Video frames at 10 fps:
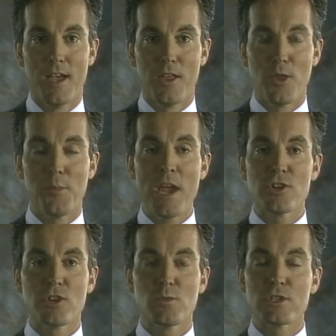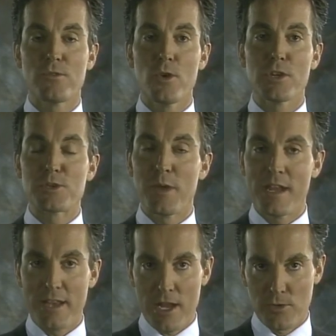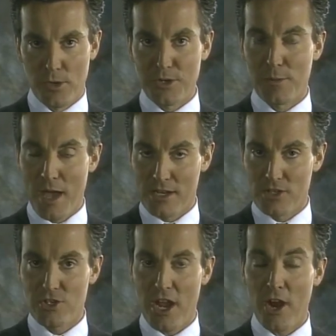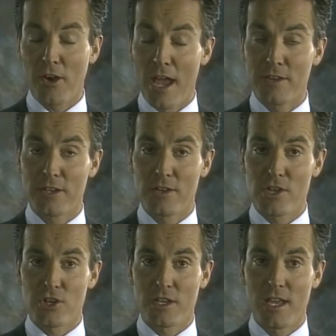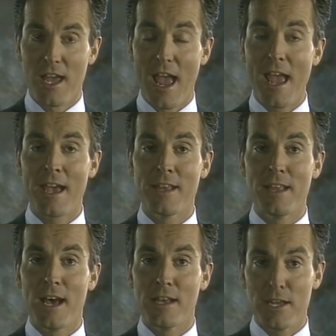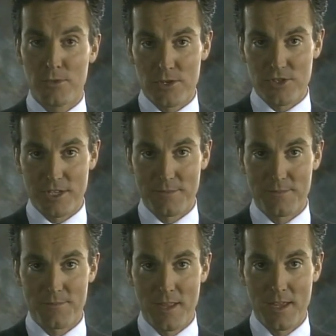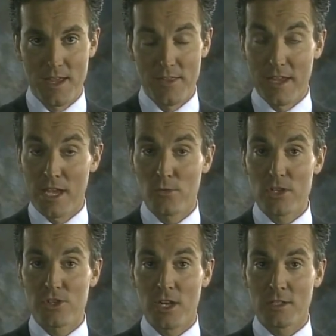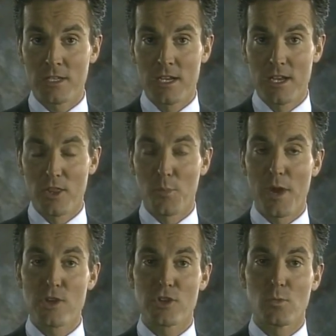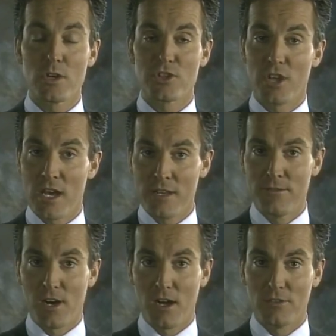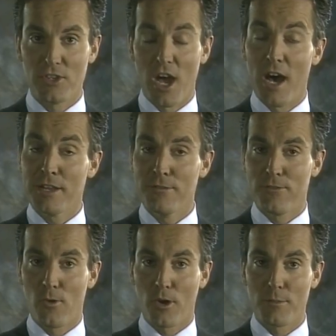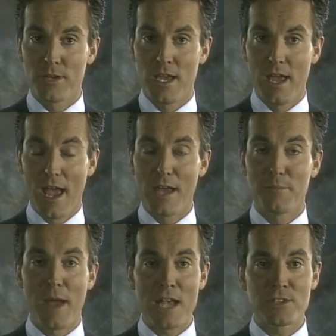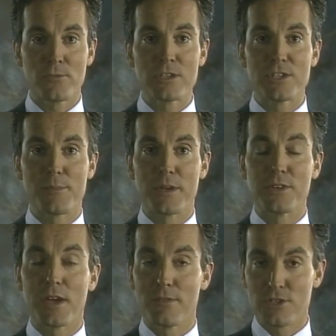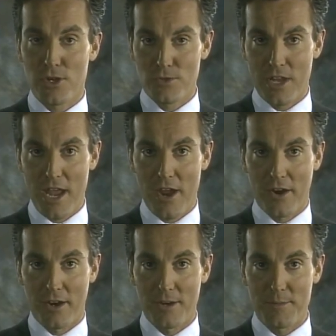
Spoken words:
The patient was viewed as being ignorant about his care and condition and uninterested. The end result? The patient was an uninvolved, uninformed, and passive recipient of his own care.